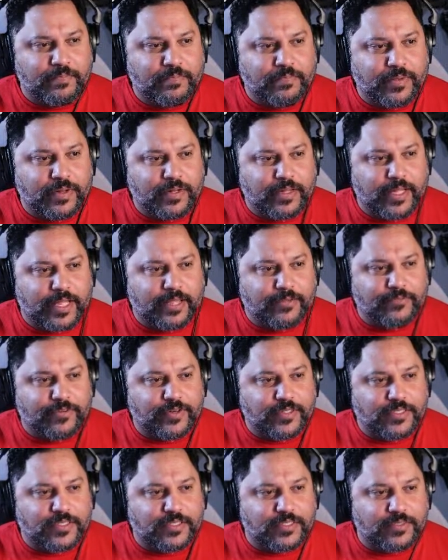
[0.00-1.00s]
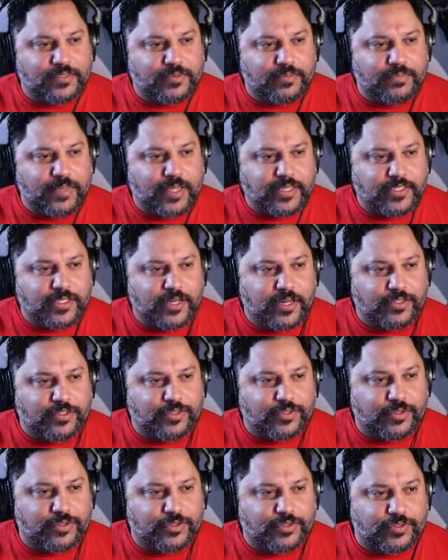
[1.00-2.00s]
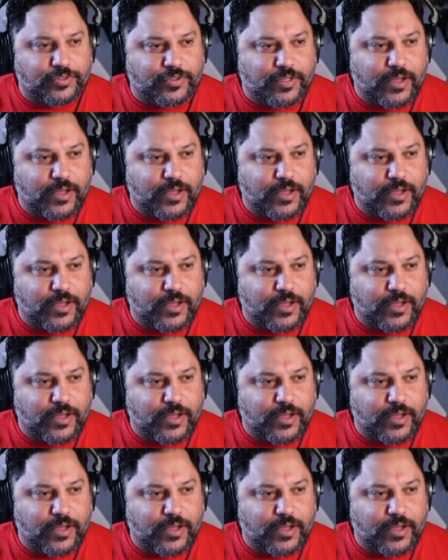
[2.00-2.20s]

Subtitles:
like for instance, Mastodon social.